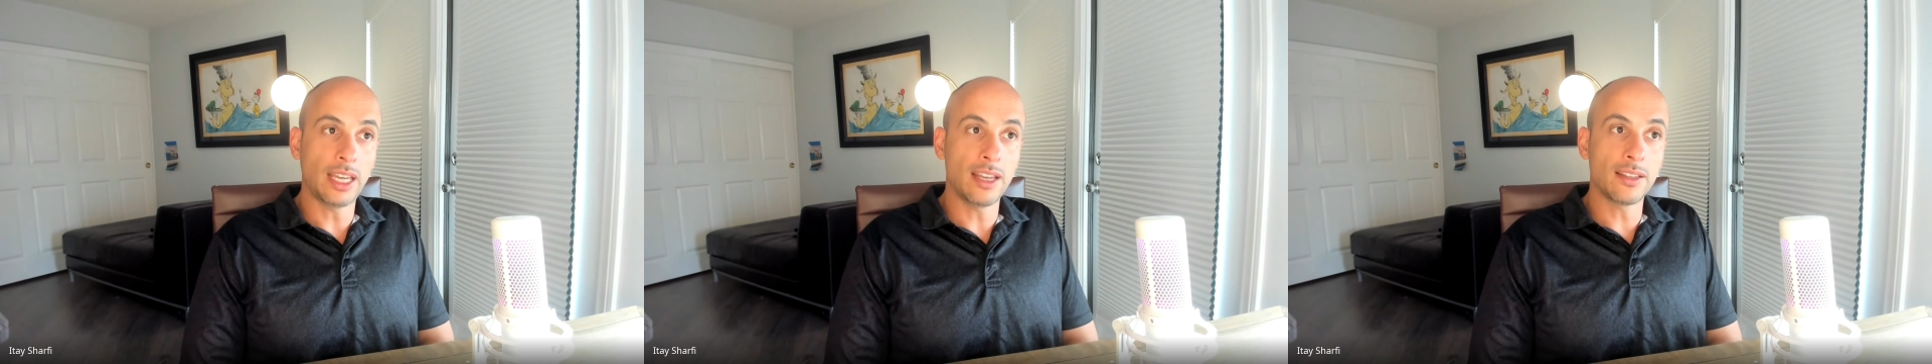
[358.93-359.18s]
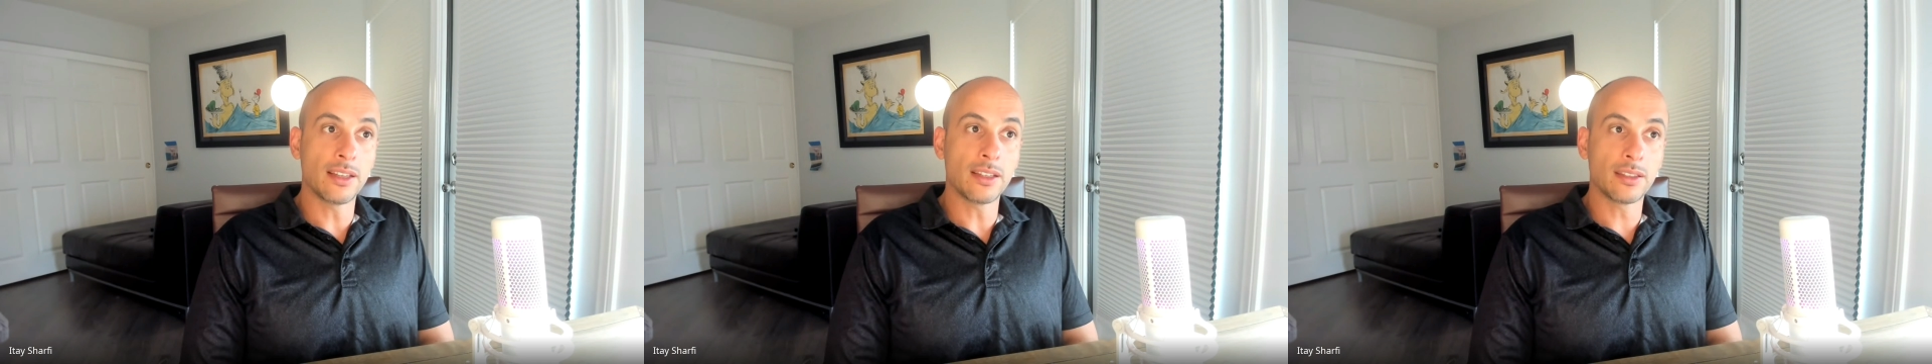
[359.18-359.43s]

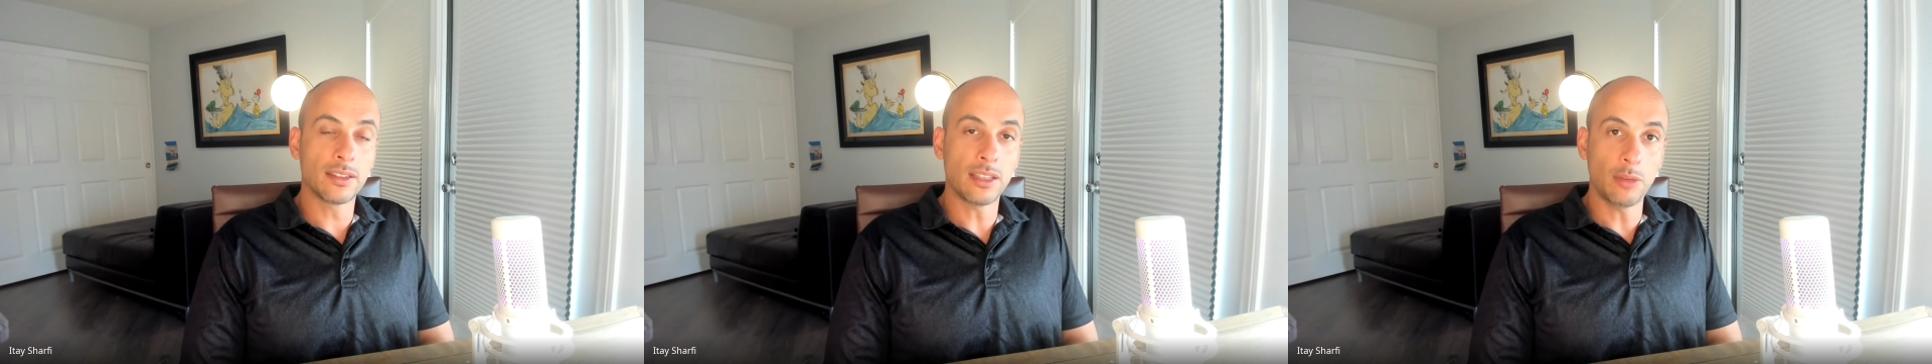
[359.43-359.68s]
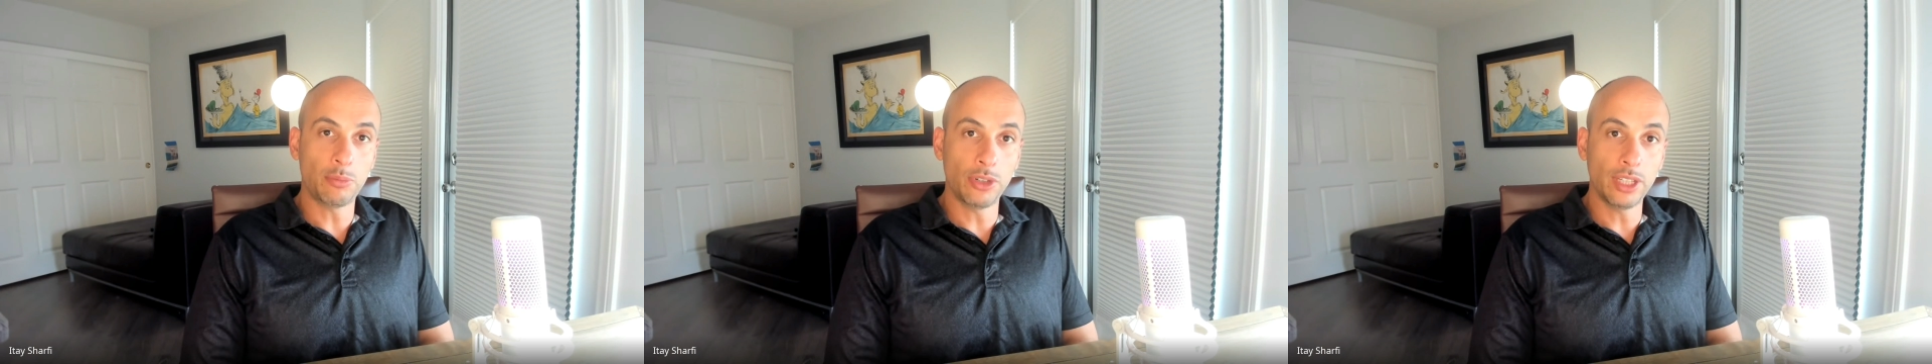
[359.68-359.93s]
as a
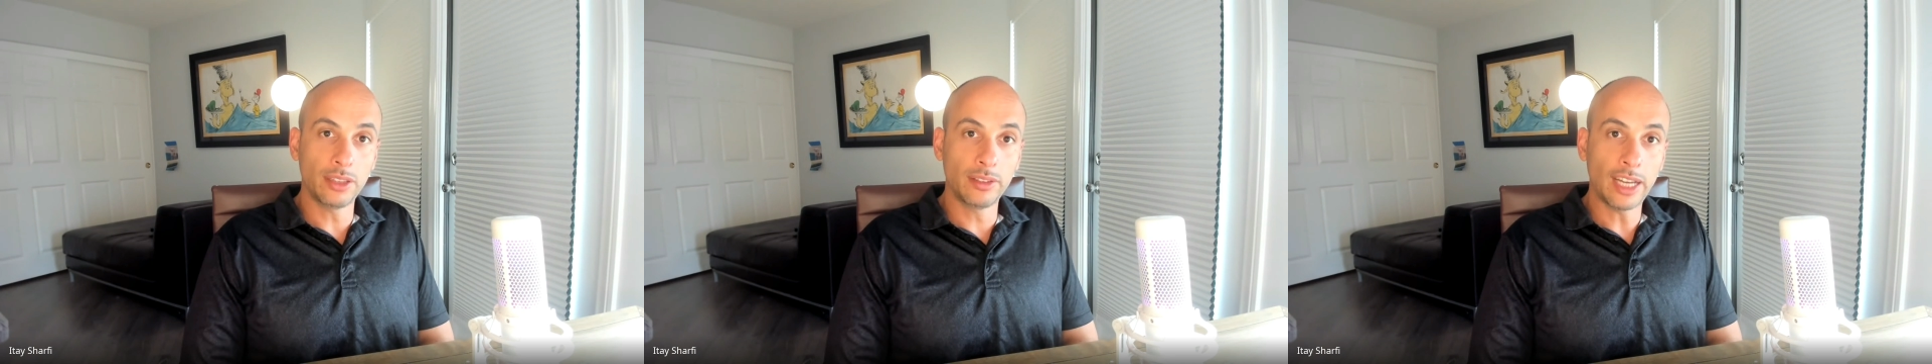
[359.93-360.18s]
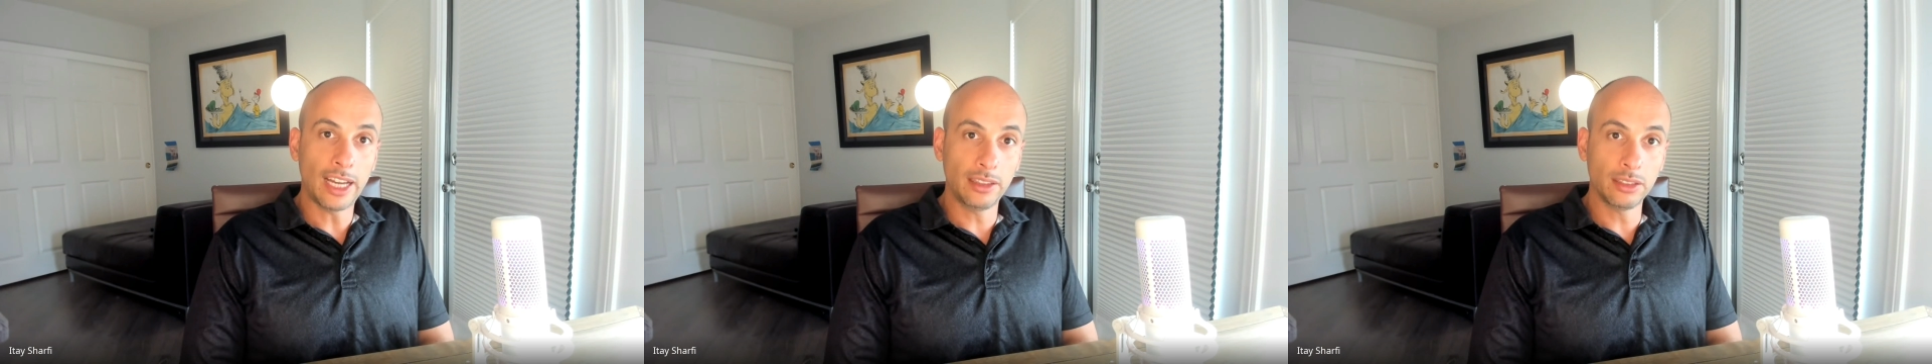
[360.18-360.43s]
separate
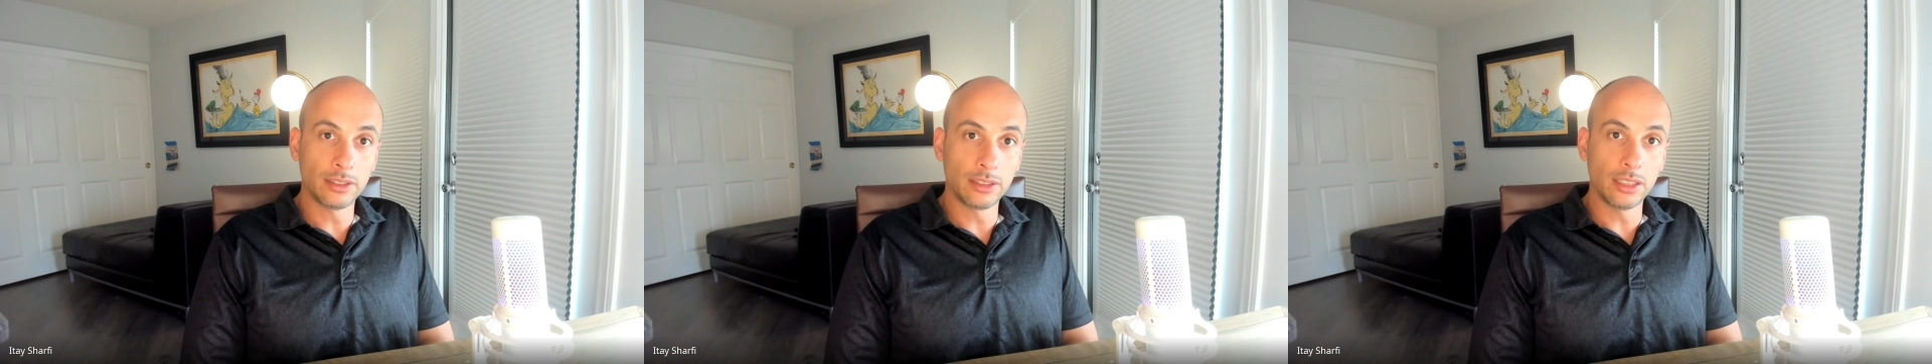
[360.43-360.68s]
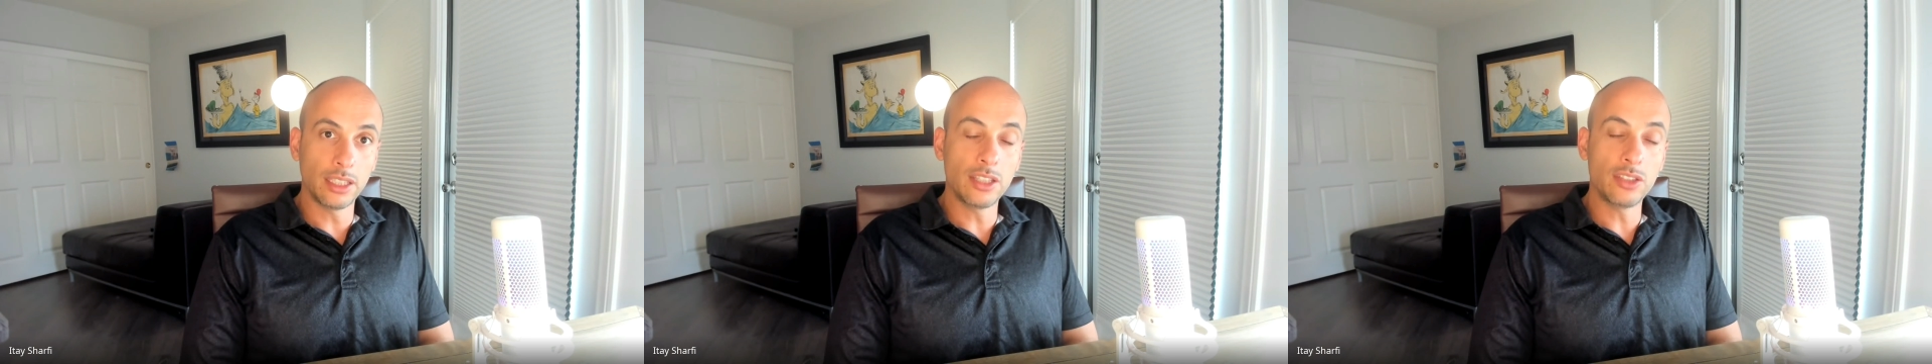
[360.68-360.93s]

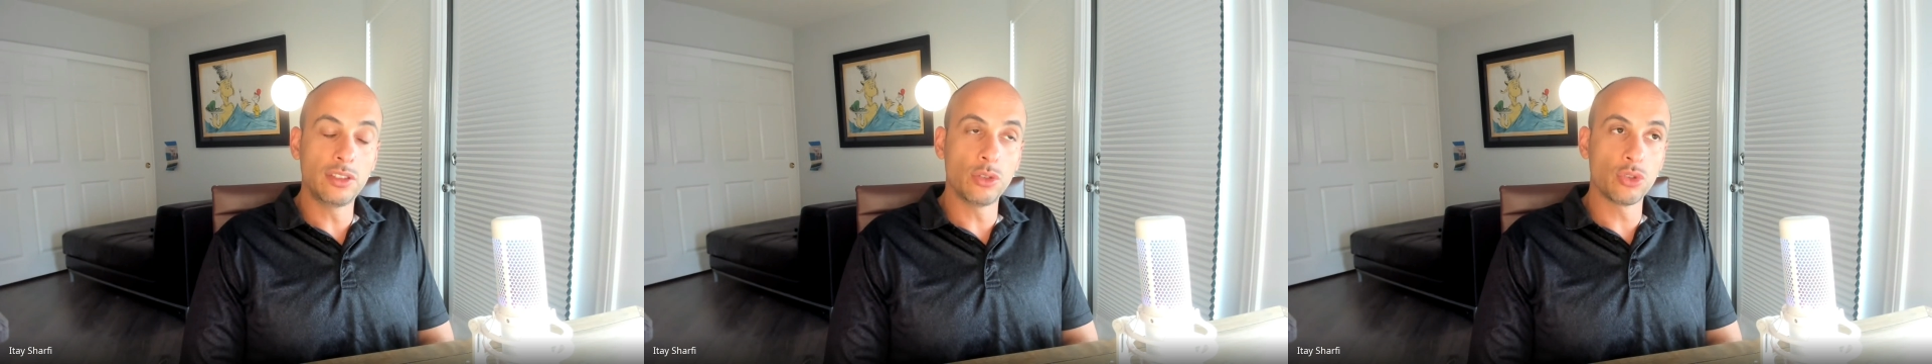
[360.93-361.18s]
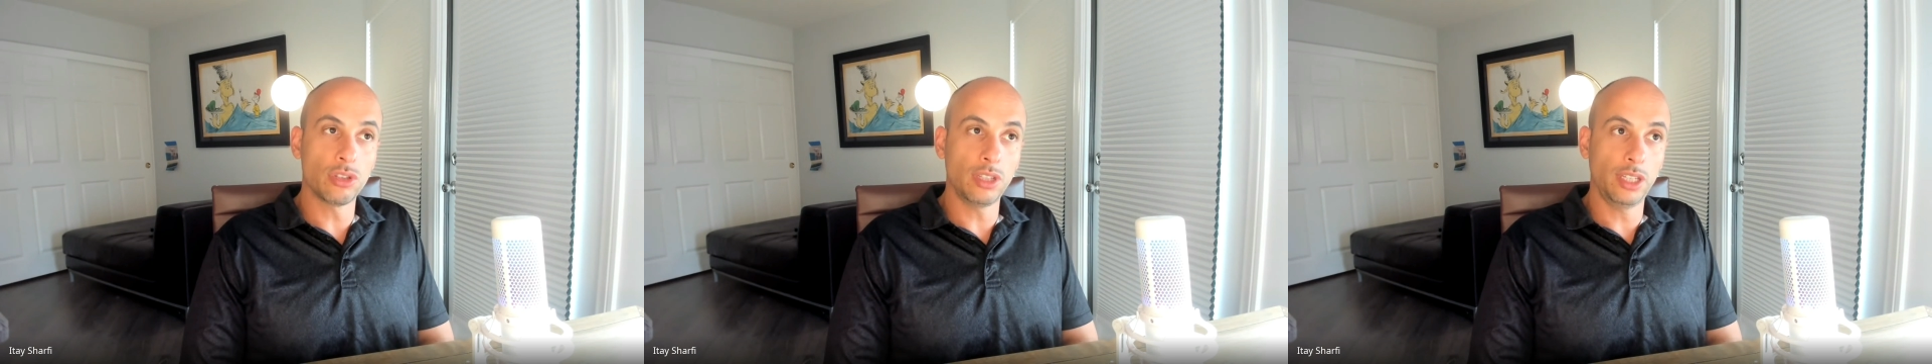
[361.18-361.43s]
title is
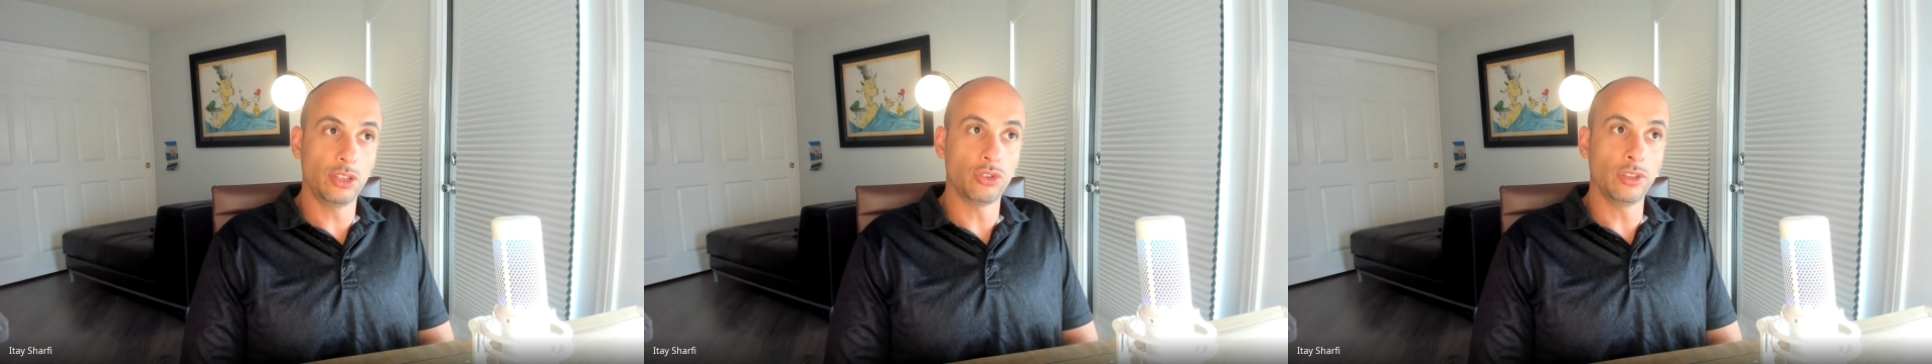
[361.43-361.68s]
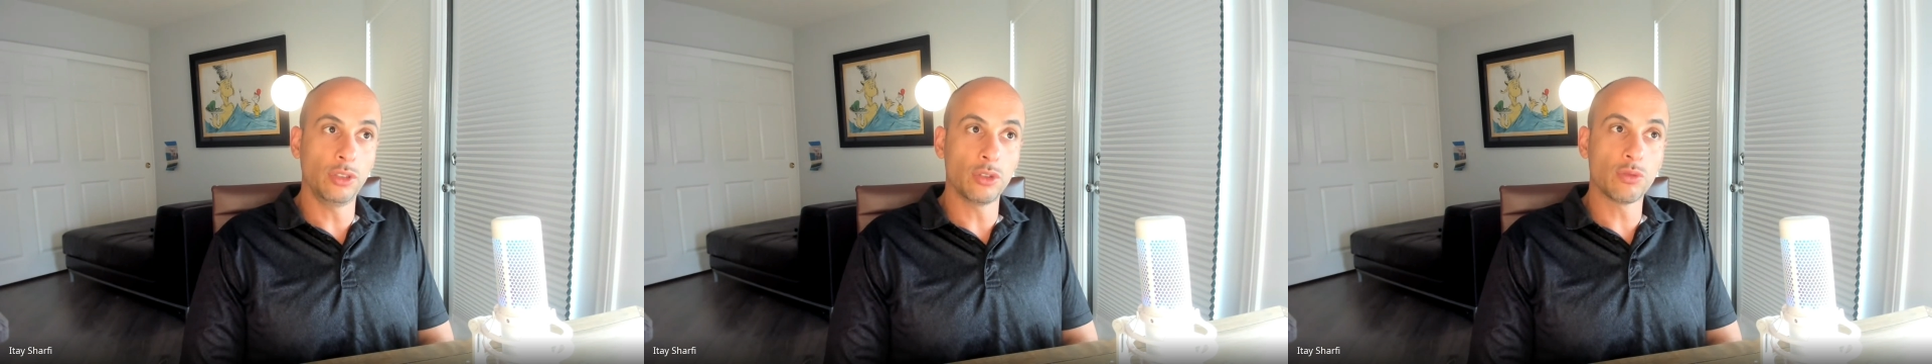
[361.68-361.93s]
usually
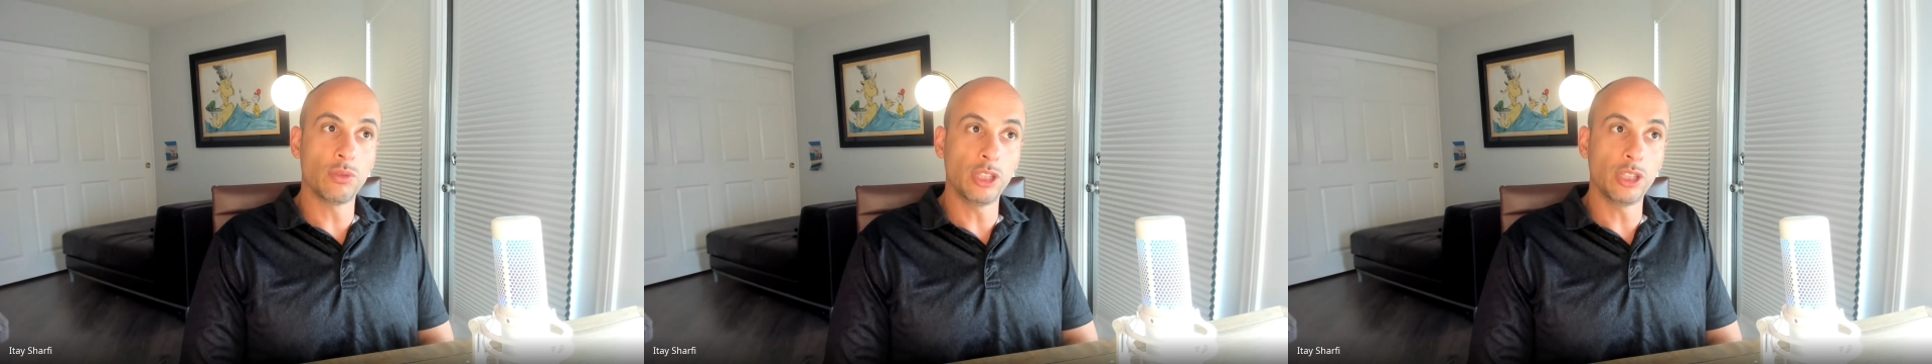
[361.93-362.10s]
introduced when the